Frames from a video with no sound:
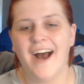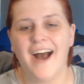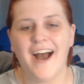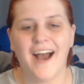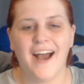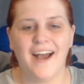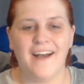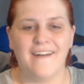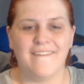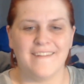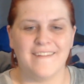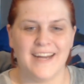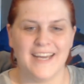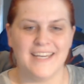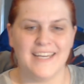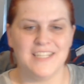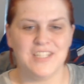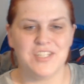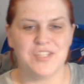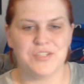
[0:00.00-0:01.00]
All
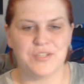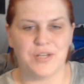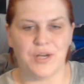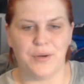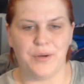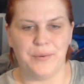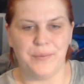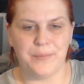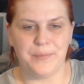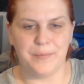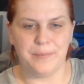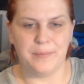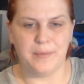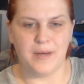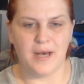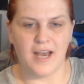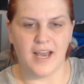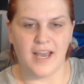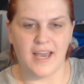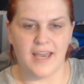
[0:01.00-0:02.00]
right, so
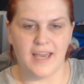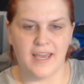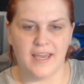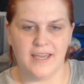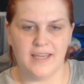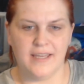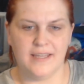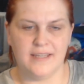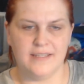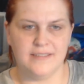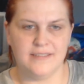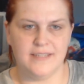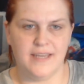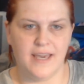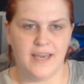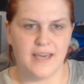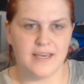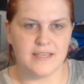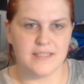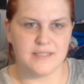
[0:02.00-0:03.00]
my
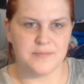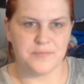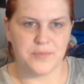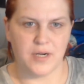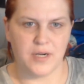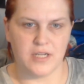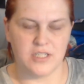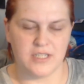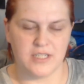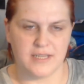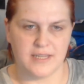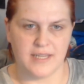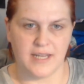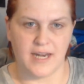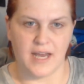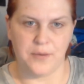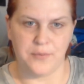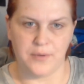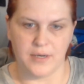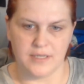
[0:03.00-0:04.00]
next project that
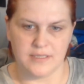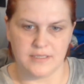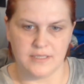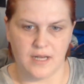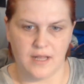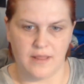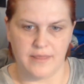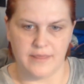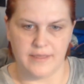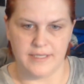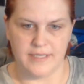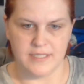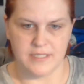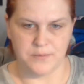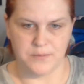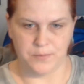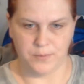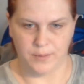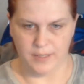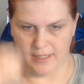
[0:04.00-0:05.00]
I worked on
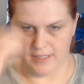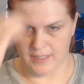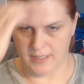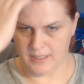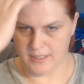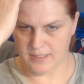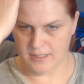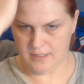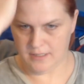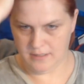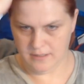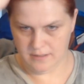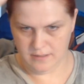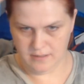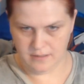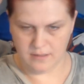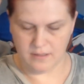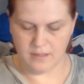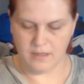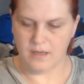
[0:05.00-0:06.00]
this week
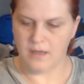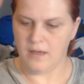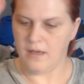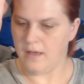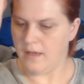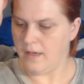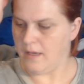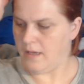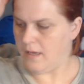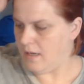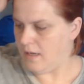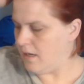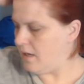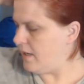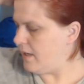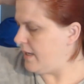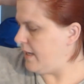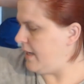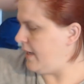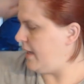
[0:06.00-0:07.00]

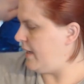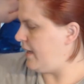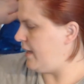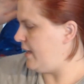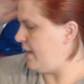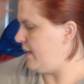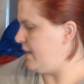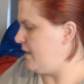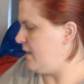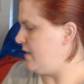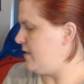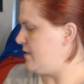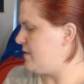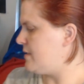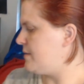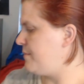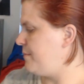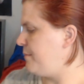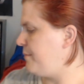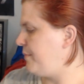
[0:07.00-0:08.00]

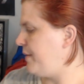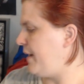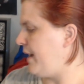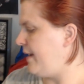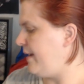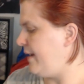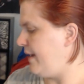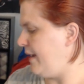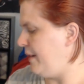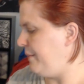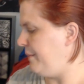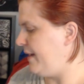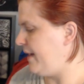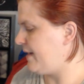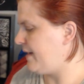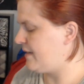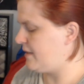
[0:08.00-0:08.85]
is Pandemic.